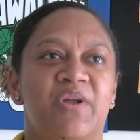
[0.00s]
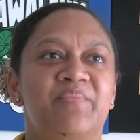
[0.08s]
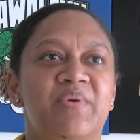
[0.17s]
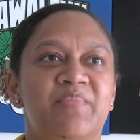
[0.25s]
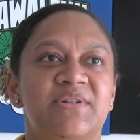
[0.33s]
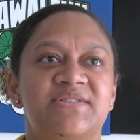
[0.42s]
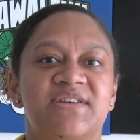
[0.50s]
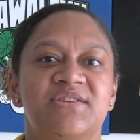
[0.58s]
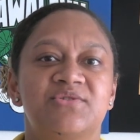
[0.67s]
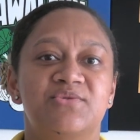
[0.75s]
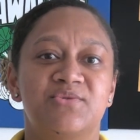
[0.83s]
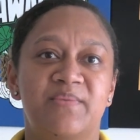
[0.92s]
when people
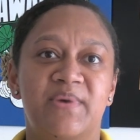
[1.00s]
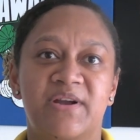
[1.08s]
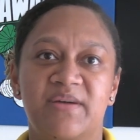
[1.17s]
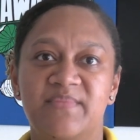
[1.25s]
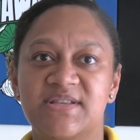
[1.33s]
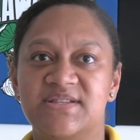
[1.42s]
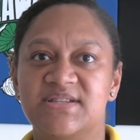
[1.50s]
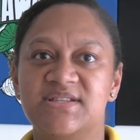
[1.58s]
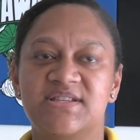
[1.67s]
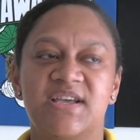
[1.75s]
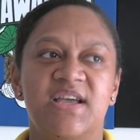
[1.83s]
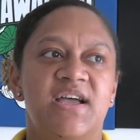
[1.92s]
started to know about our
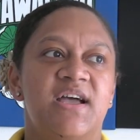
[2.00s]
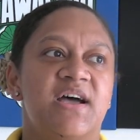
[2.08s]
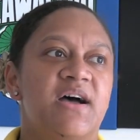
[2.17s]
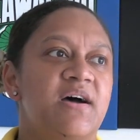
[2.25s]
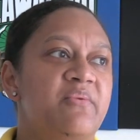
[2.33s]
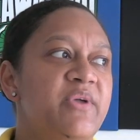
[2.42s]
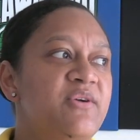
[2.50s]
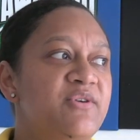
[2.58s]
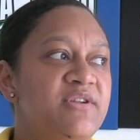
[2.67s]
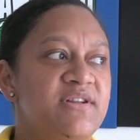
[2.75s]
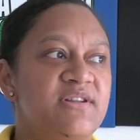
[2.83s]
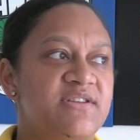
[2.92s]
business, we
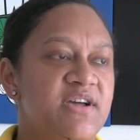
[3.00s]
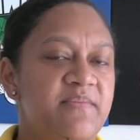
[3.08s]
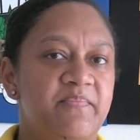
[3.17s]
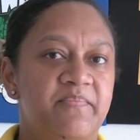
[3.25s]
couldn't